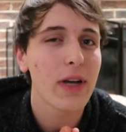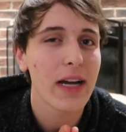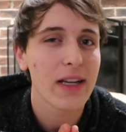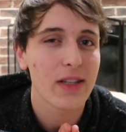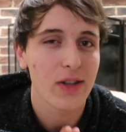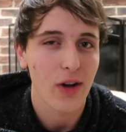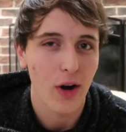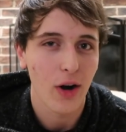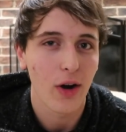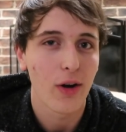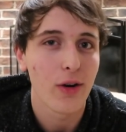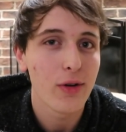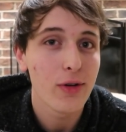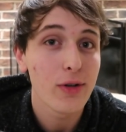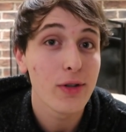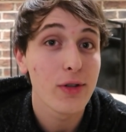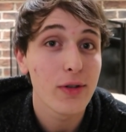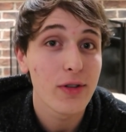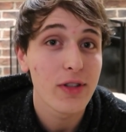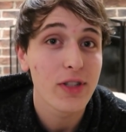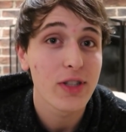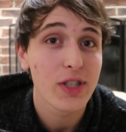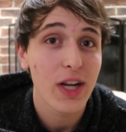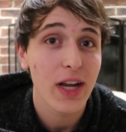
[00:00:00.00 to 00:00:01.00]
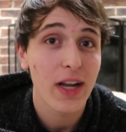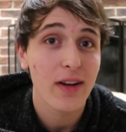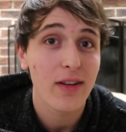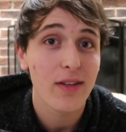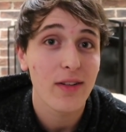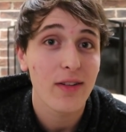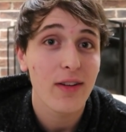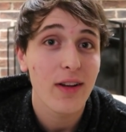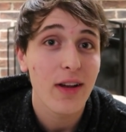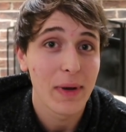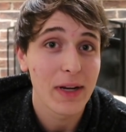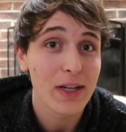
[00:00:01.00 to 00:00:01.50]
you guys are new to this
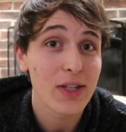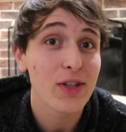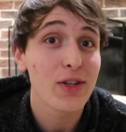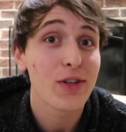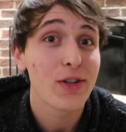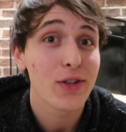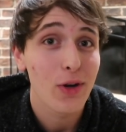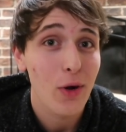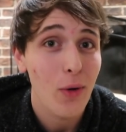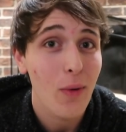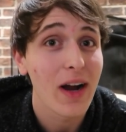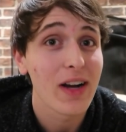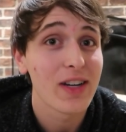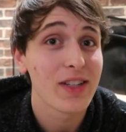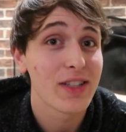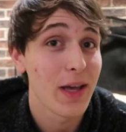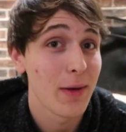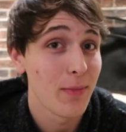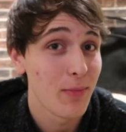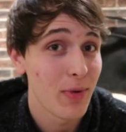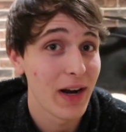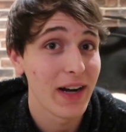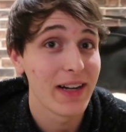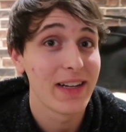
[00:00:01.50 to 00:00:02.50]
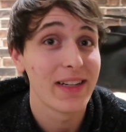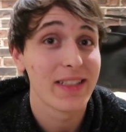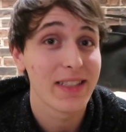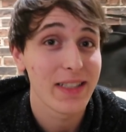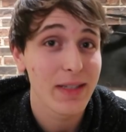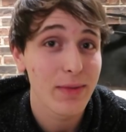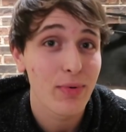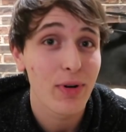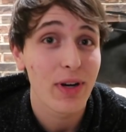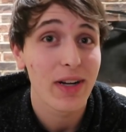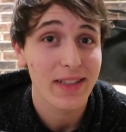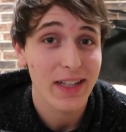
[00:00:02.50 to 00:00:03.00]
channel, make sure to go watch that
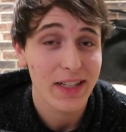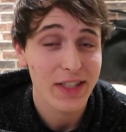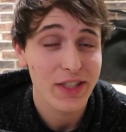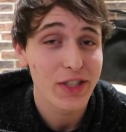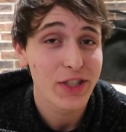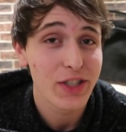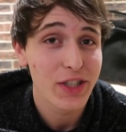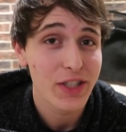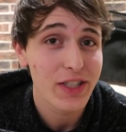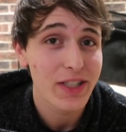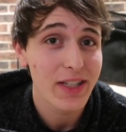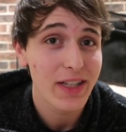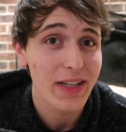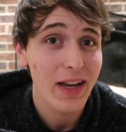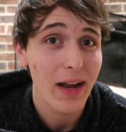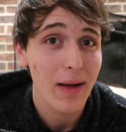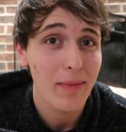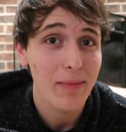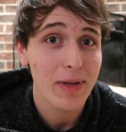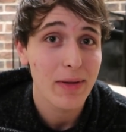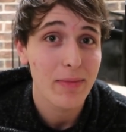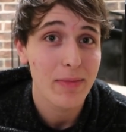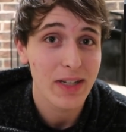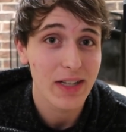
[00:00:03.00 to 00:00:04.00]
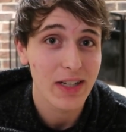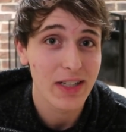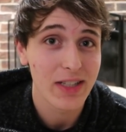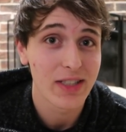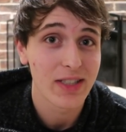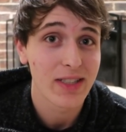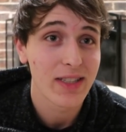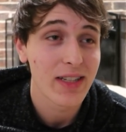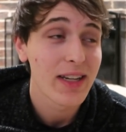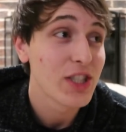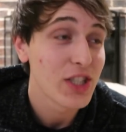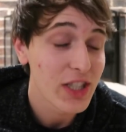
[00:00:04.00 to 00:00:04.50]
pregnancy prank that she just did on me
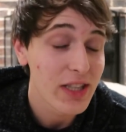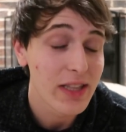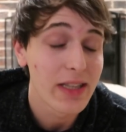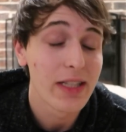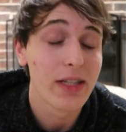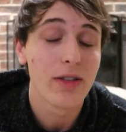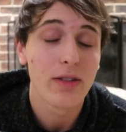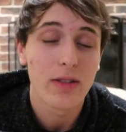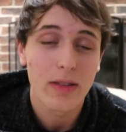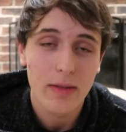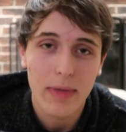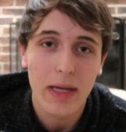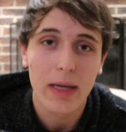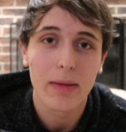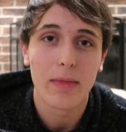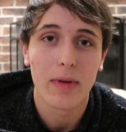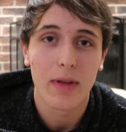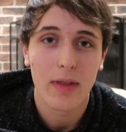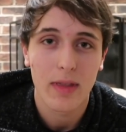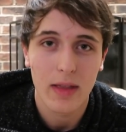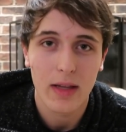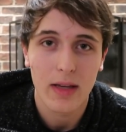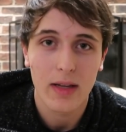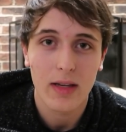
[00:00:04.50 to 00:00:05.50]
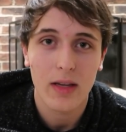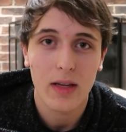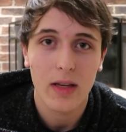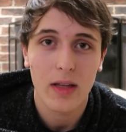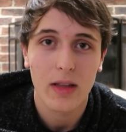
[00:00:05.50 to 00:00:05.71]
because she literally made me think